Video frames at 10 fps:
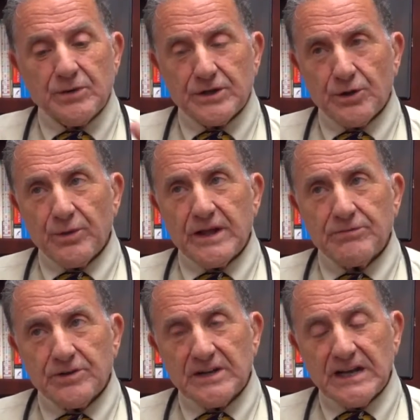we know we
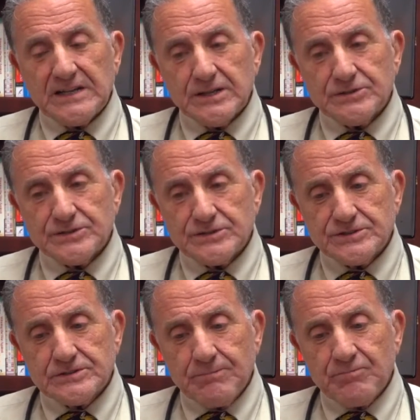have your
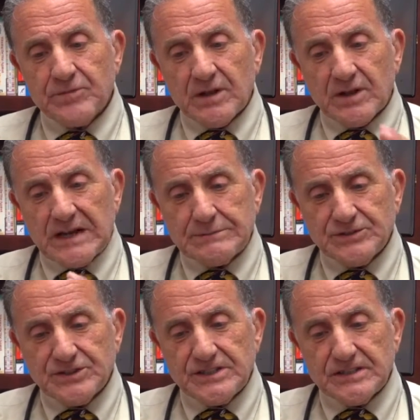diagnosis, Lyme
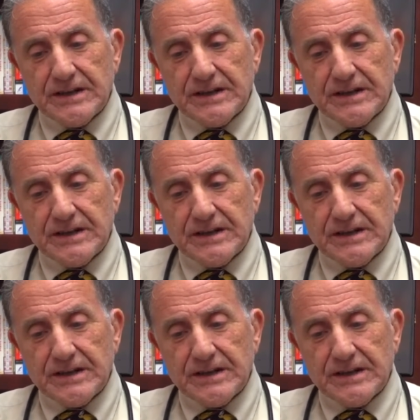disease.